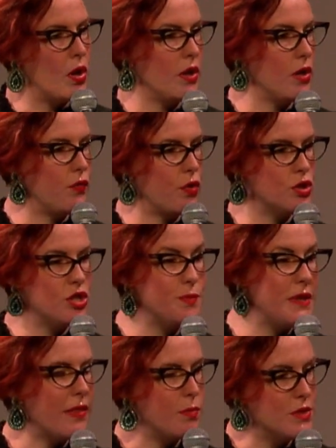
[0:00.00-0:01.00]
and you've heard Jim
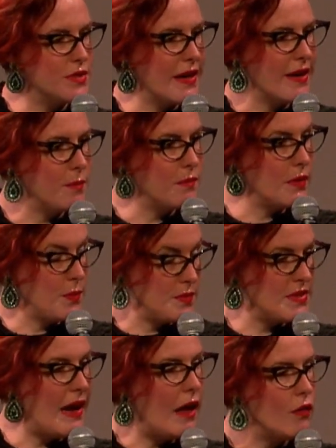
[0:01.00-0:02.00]
Dethmer say
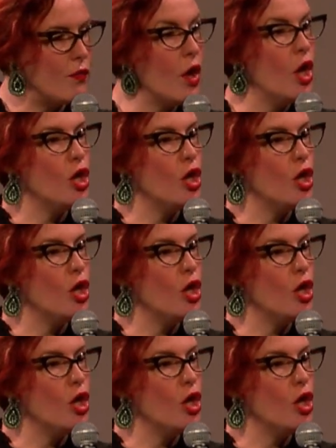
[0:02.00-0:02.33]
himself,